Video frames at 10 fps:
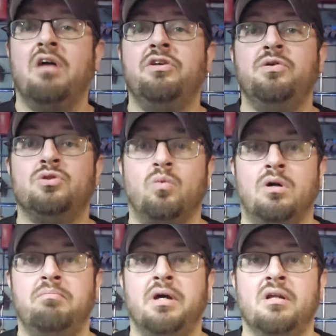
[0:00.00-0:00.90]
used
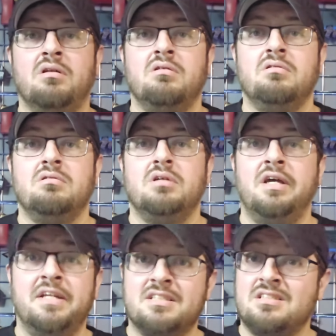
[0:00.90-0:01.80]
one pen
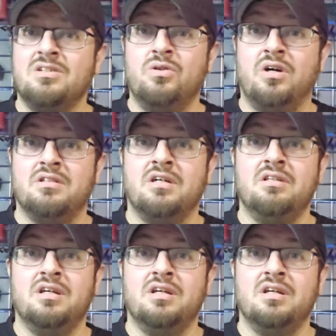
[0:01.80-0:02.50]
and it's still not done